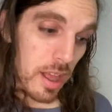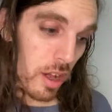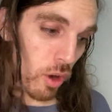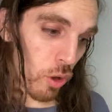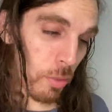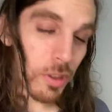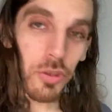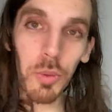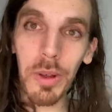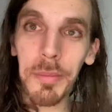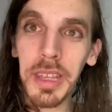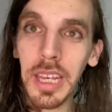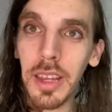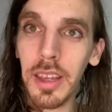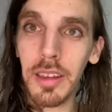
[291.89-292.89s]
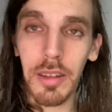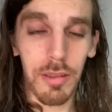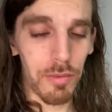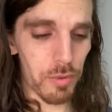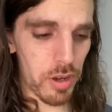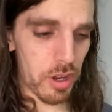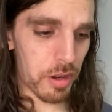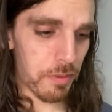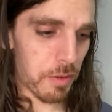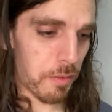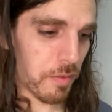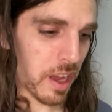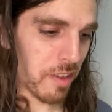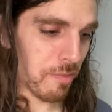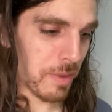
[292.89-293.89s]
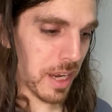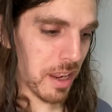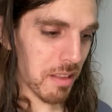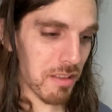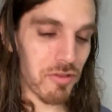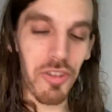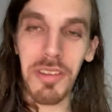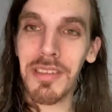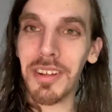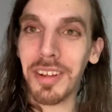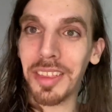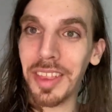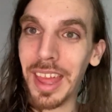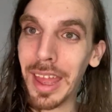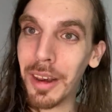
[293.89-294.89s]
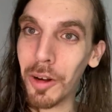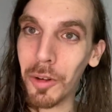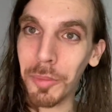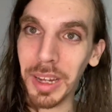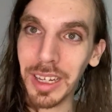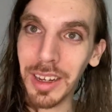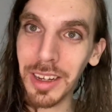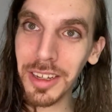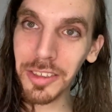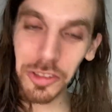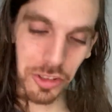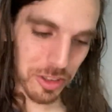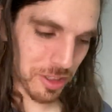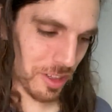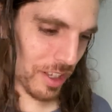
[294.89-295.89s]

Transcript: whole bunch of women went on for 5 minutes just on that. Oh my gosh.